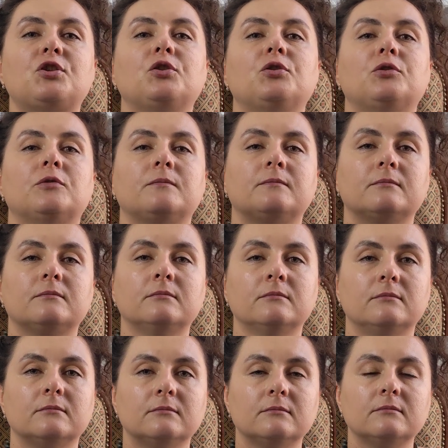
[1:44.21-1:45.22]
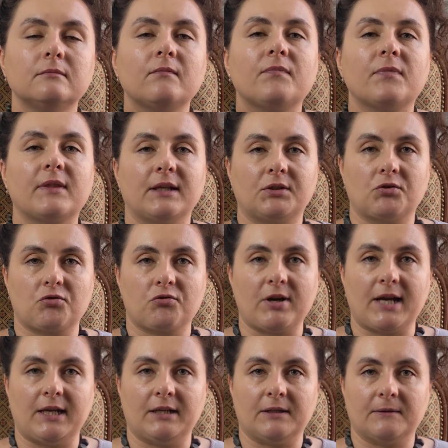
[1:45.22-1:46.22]
to the
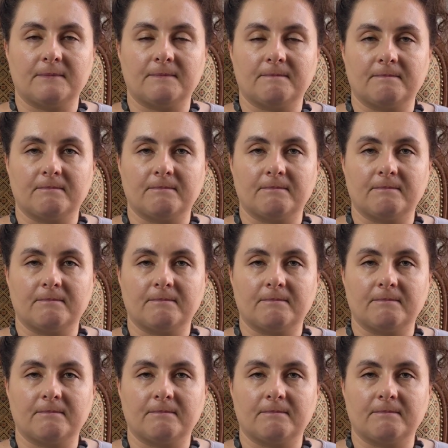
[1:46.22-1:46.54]
train.